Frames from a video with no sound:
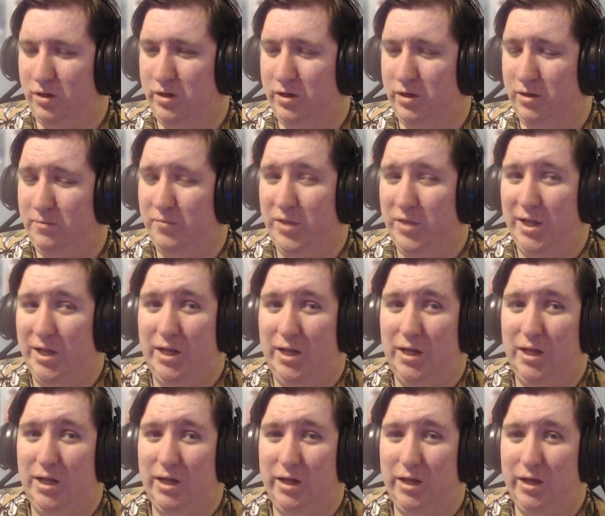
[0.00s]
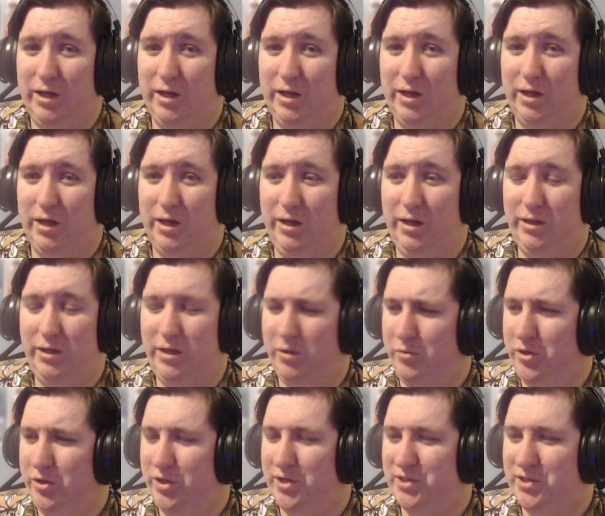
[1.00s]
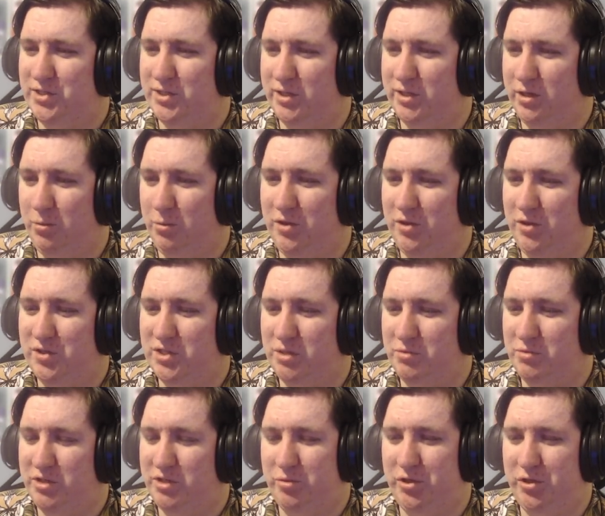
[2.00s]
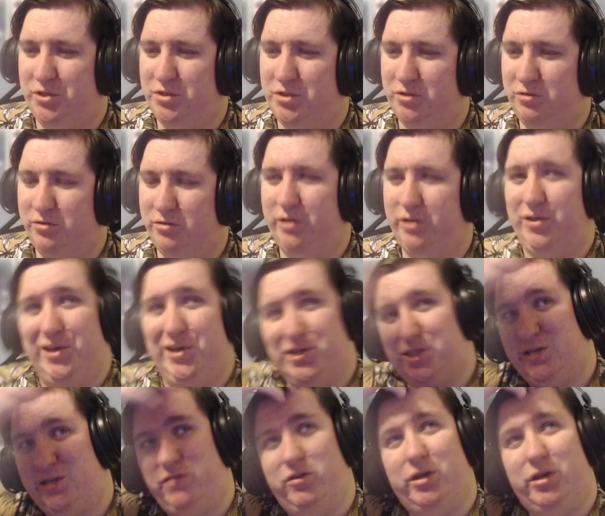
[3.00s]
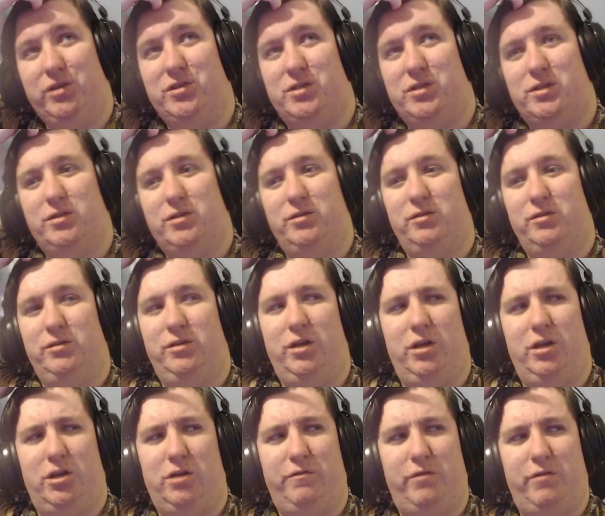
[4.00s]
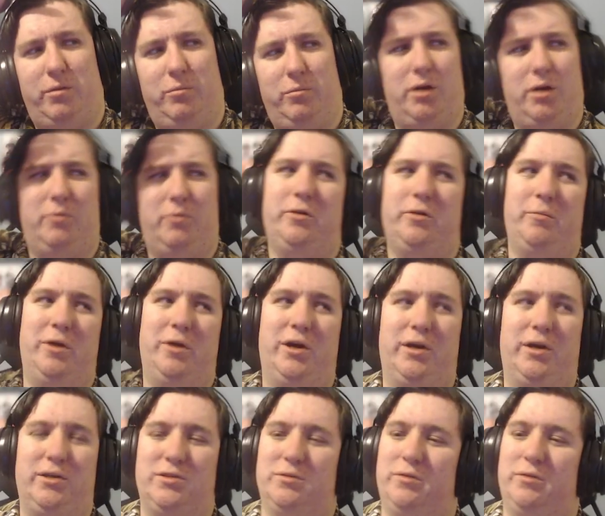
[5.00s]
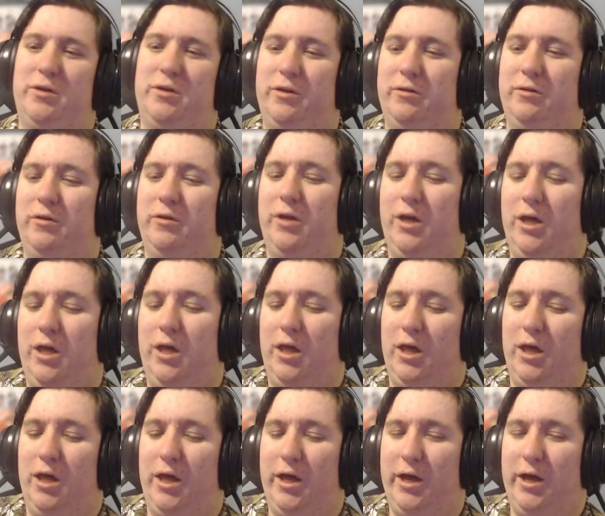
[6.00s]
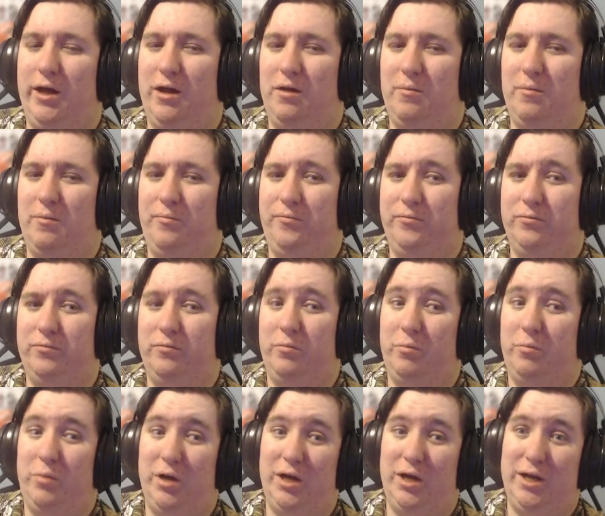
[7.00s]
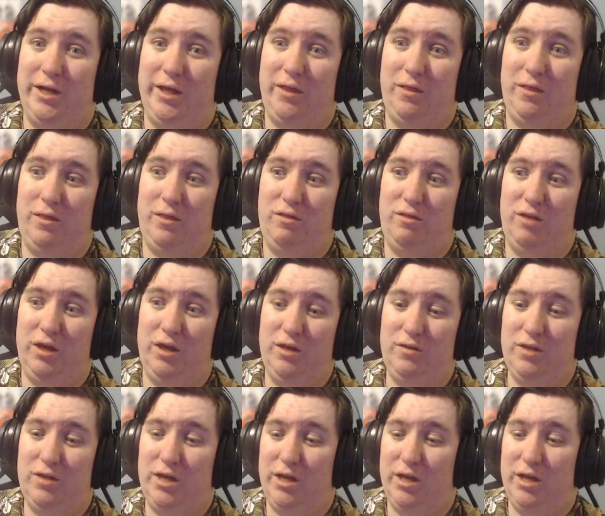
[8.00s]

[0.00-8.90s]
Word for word: Okay. Yeah, what do you guys think? I mean, this comes out pretty soon, right? Thanksgiving is in November. I'm not American, so I don't know. Um, but I think